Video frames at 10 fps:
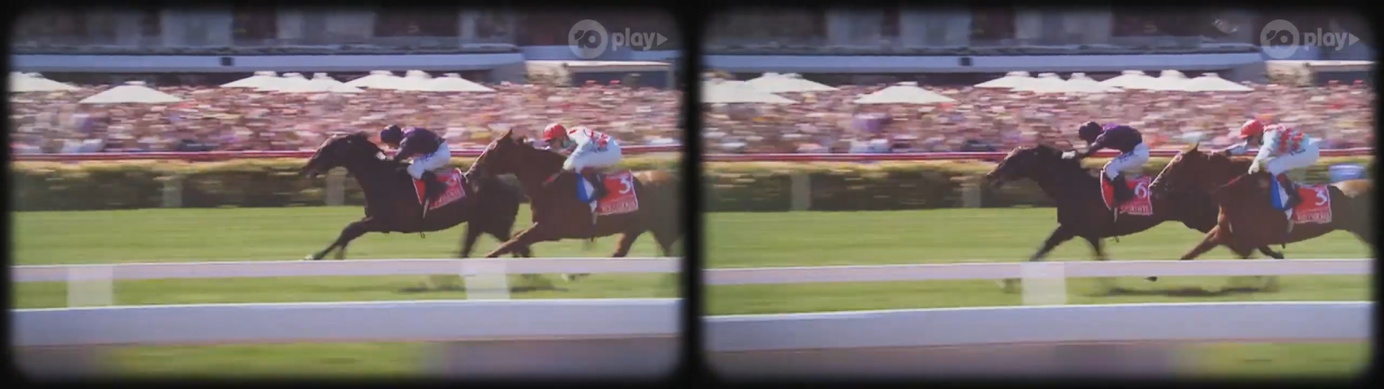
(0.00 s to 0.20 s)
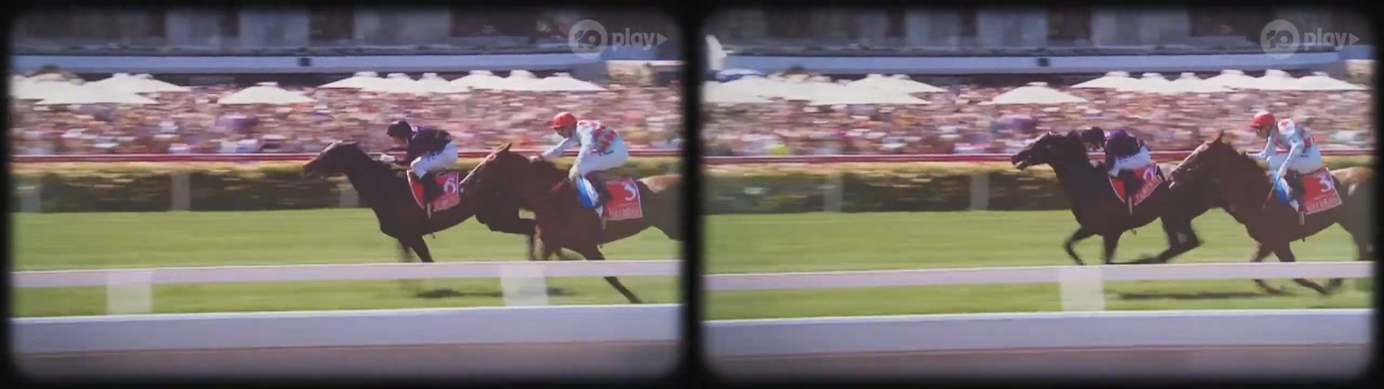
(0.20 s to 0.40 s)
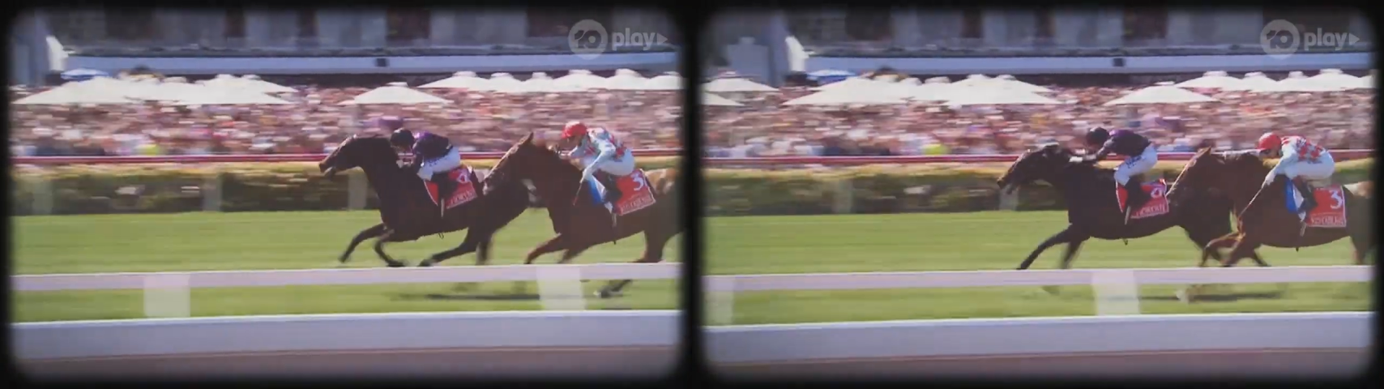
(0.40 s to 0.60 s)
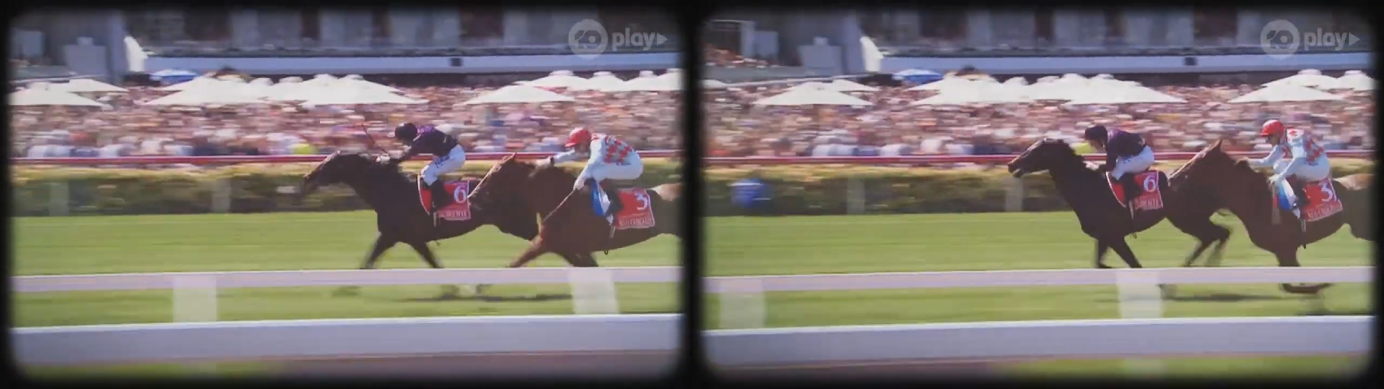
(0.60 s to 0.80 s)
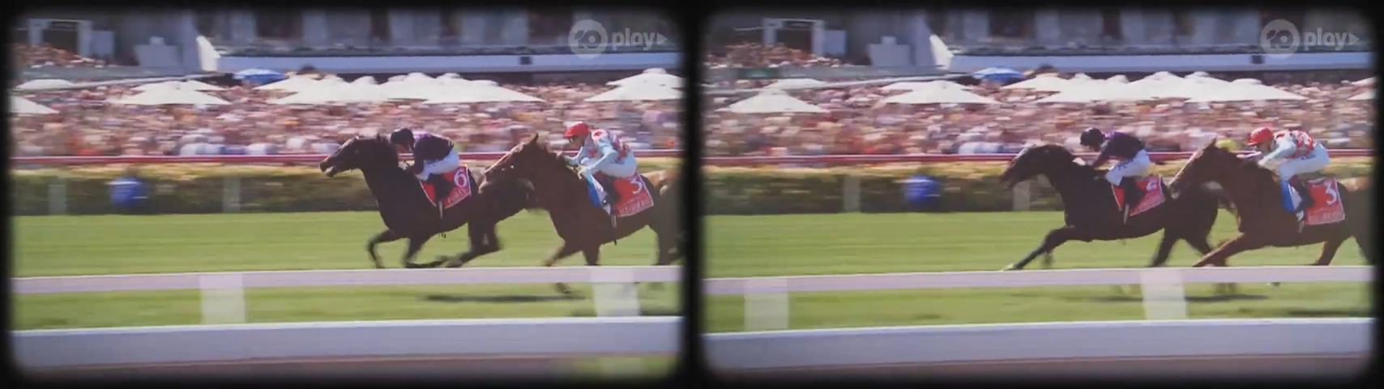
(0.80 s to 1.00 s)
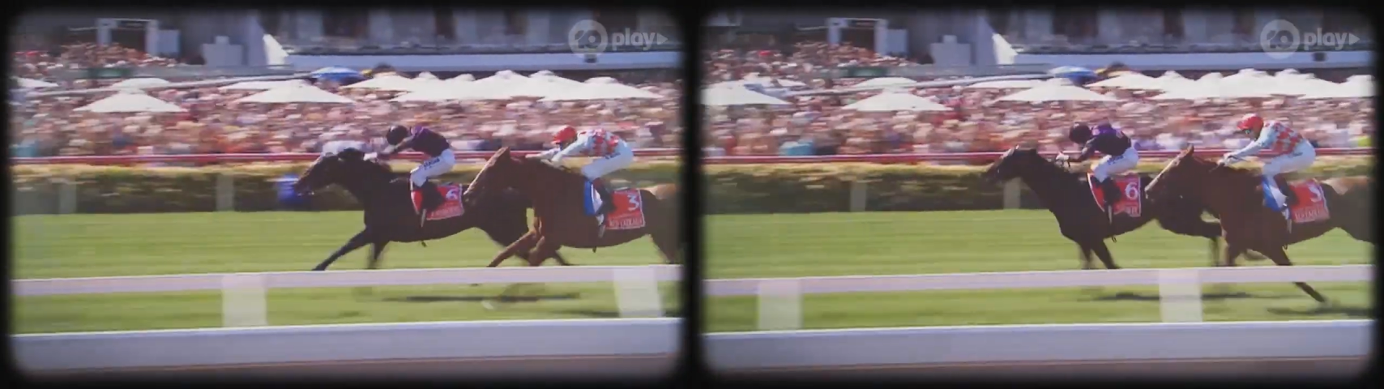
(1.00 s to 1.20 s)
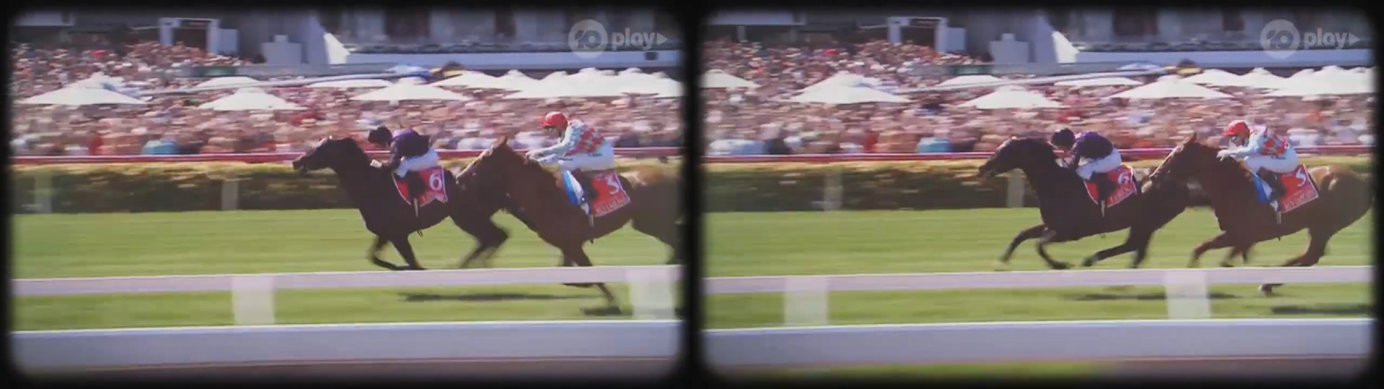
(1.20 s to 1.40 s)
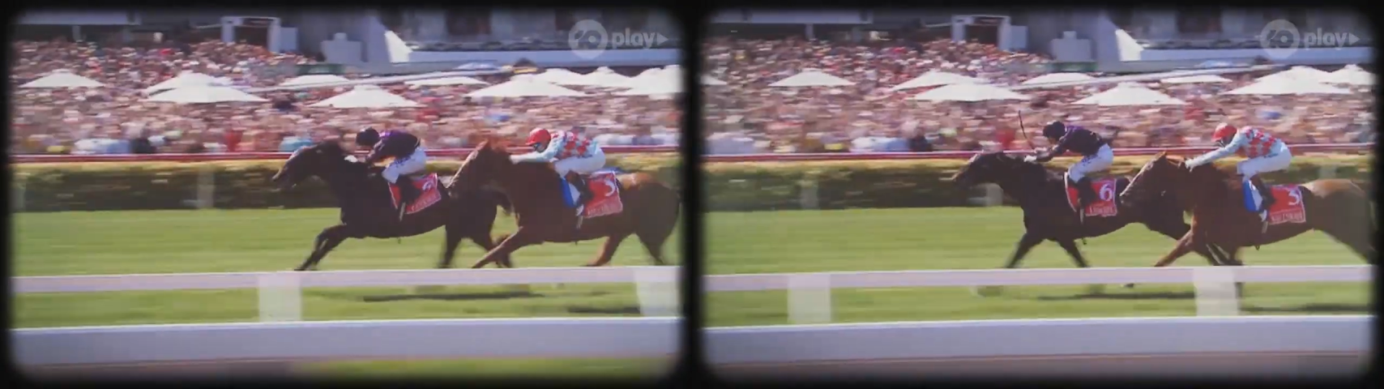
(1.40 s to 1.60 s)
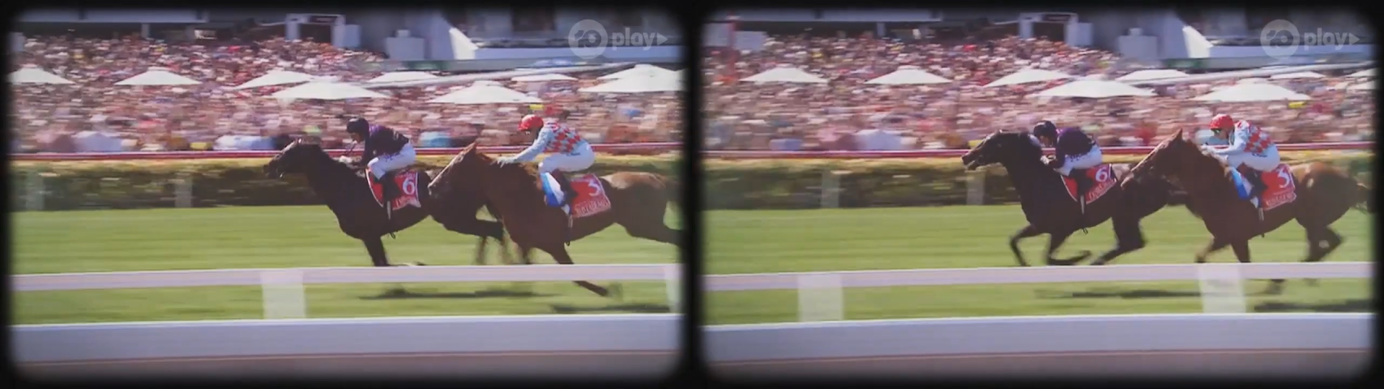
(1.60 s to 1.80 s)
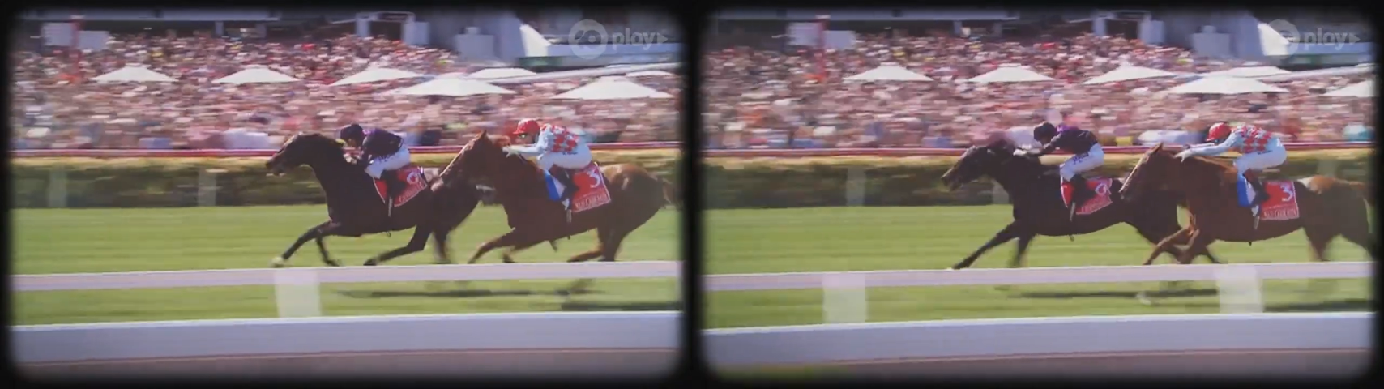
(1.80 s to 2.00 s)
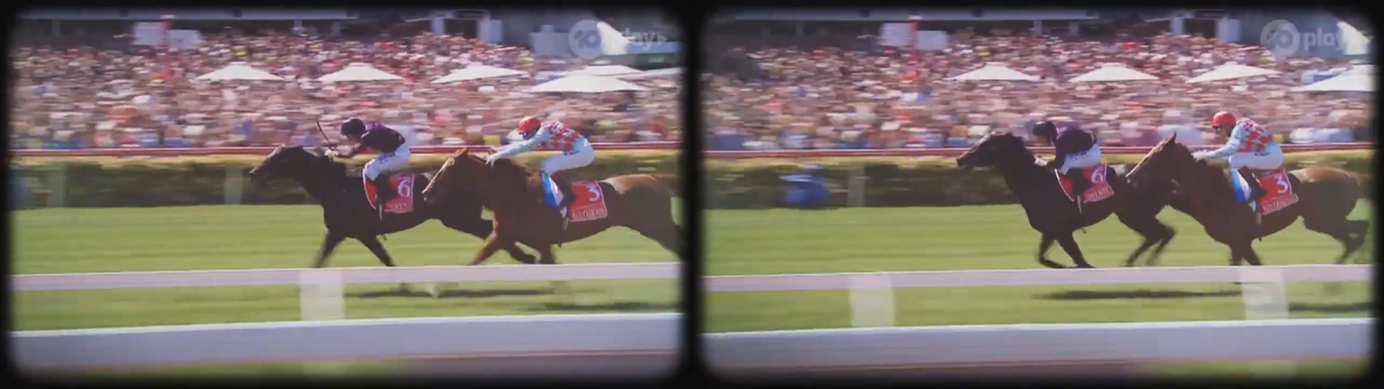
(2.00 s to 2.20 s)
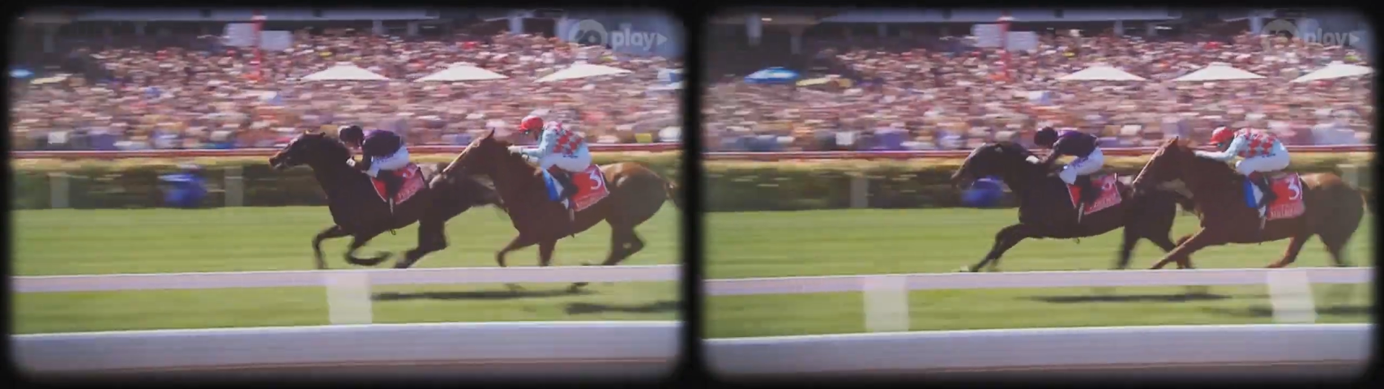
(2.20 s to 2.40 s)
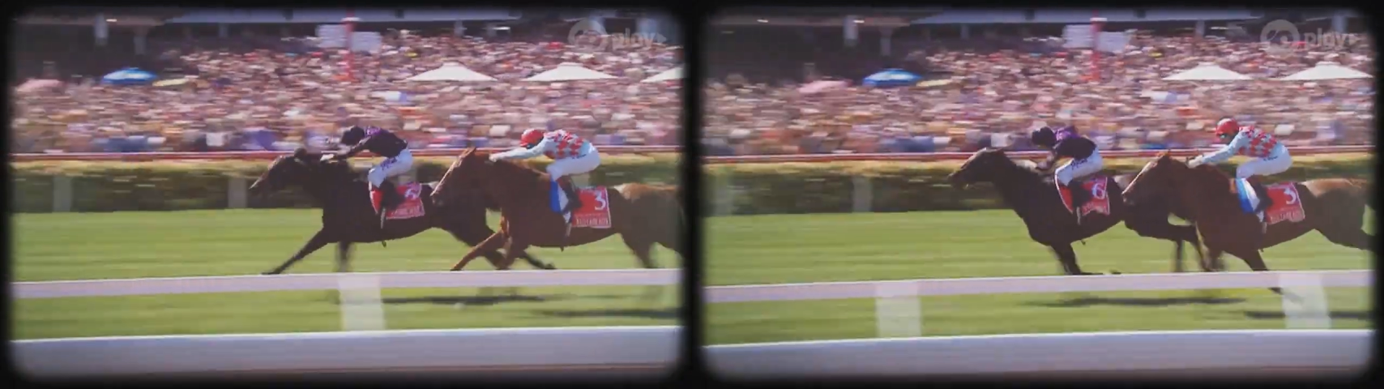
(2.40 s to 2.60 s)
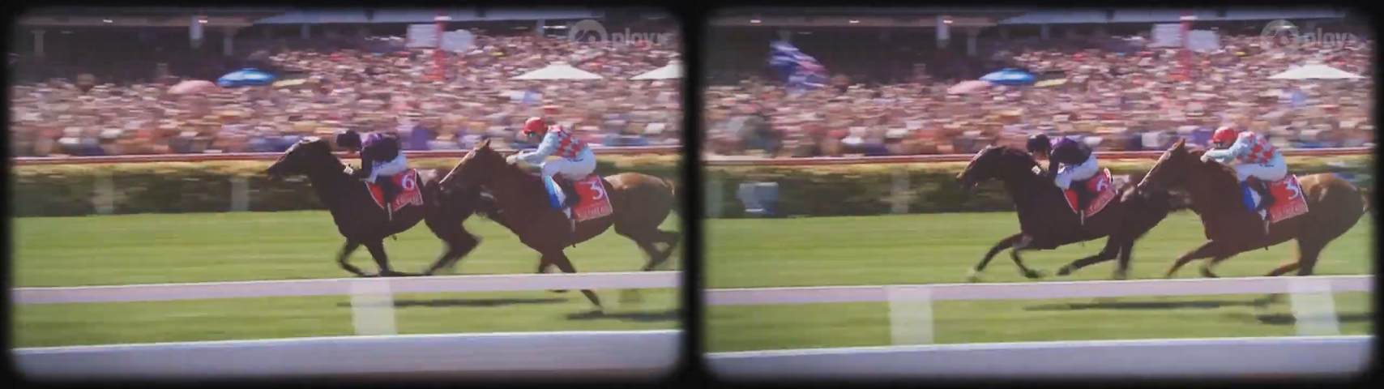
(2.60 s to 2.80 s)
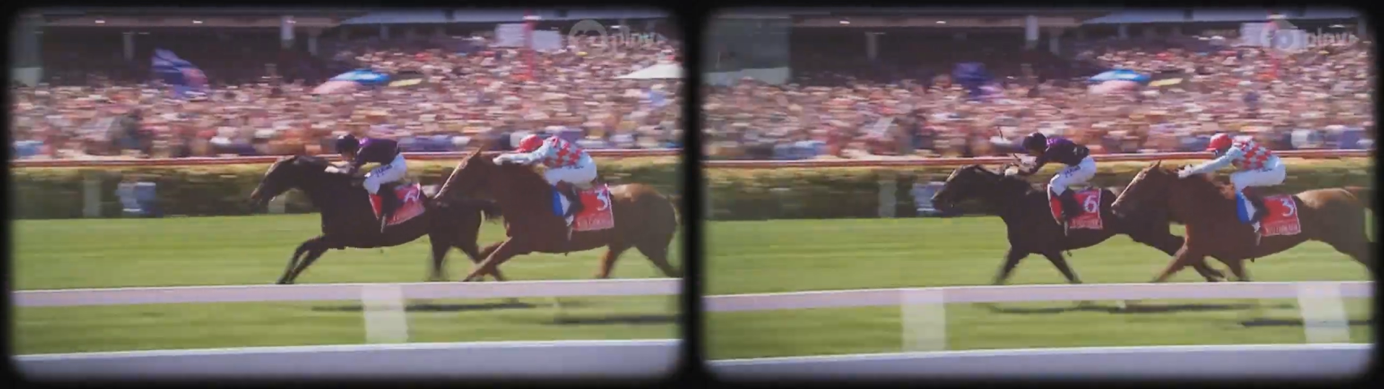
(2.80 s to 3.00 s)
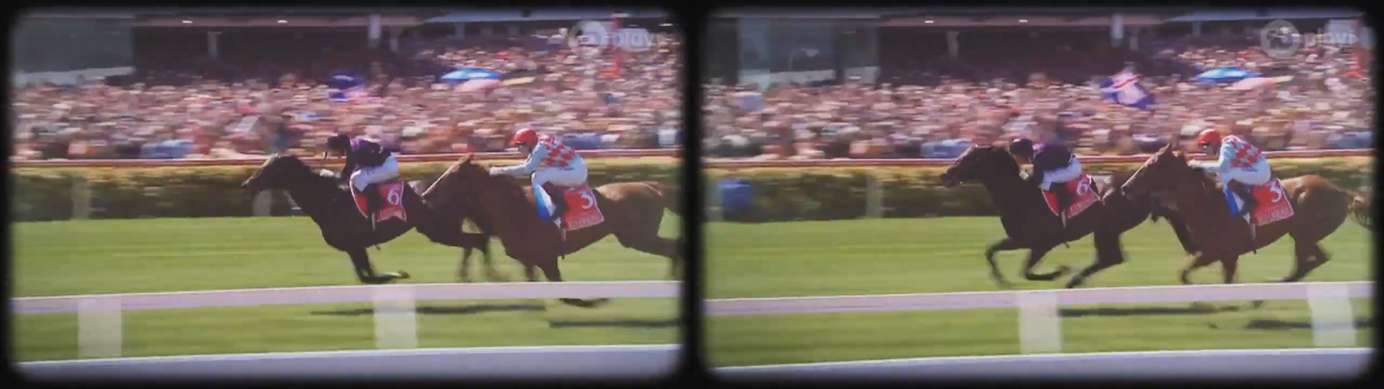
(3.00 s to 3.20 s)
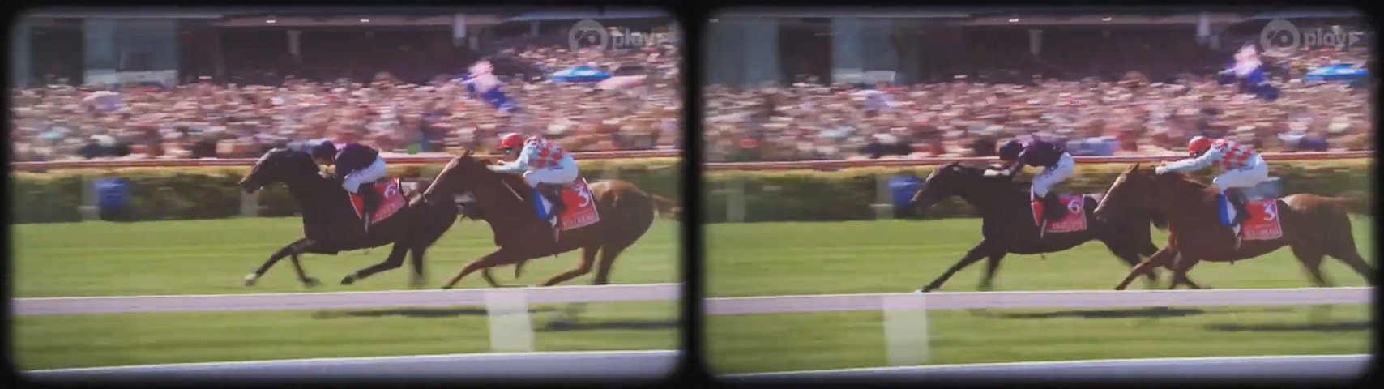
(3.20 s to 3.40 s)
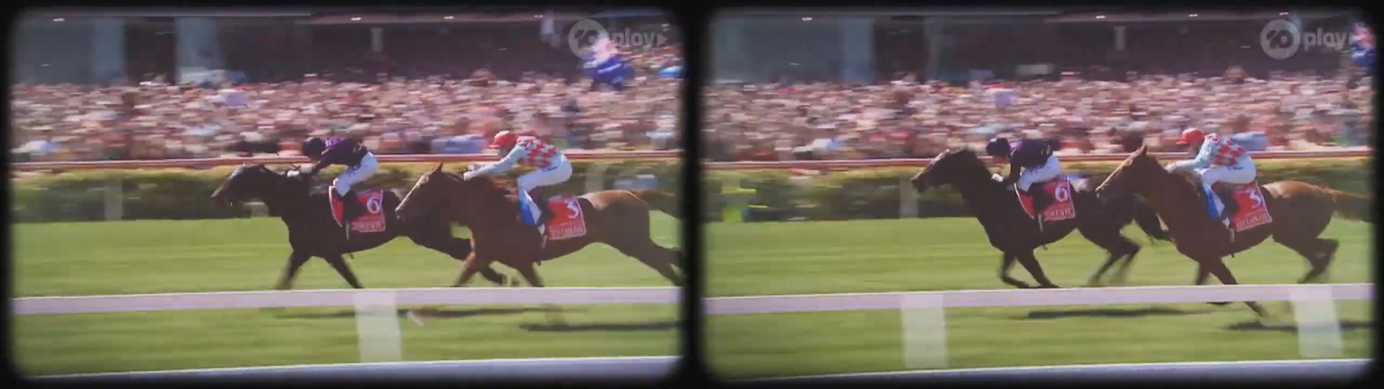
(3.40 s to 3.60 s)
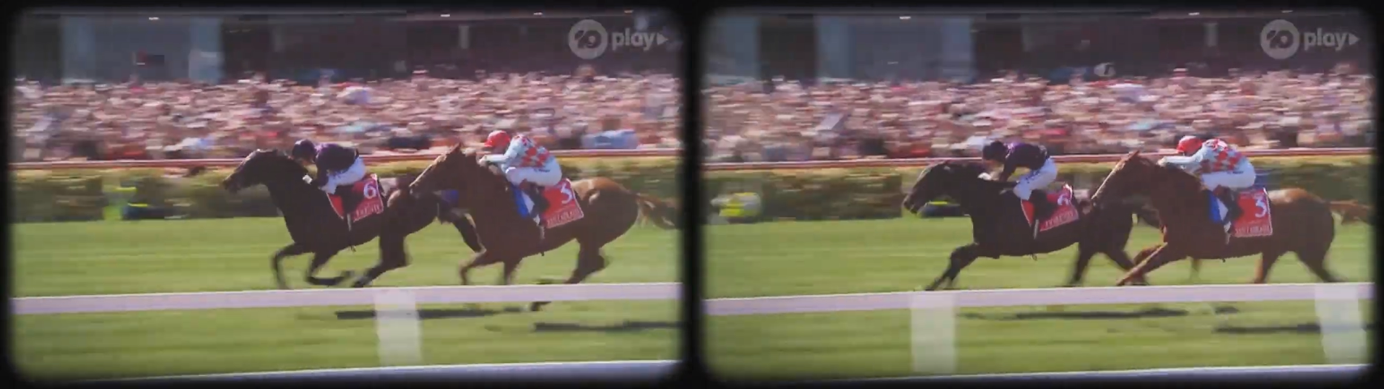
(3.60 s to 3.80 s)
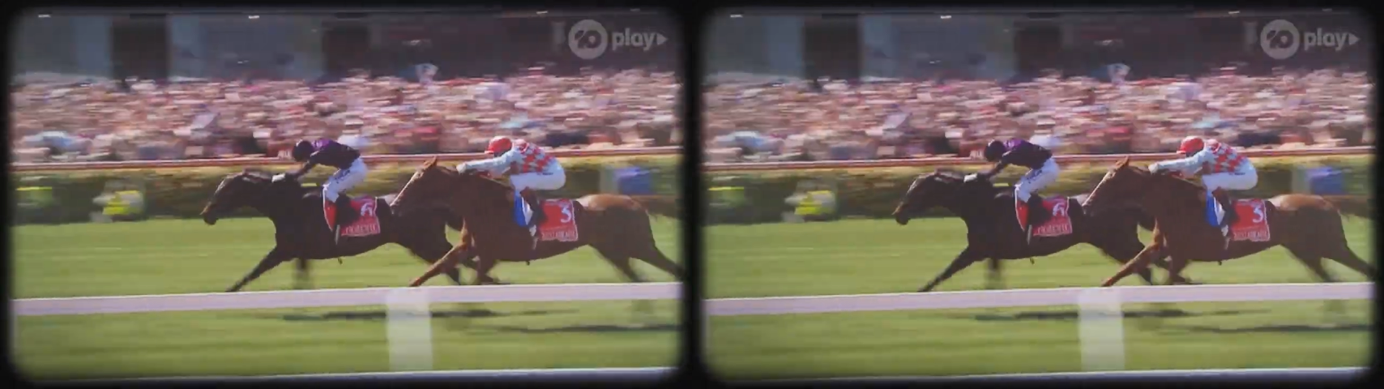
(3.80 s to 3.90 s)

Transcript: Nobody's mouth can be seen.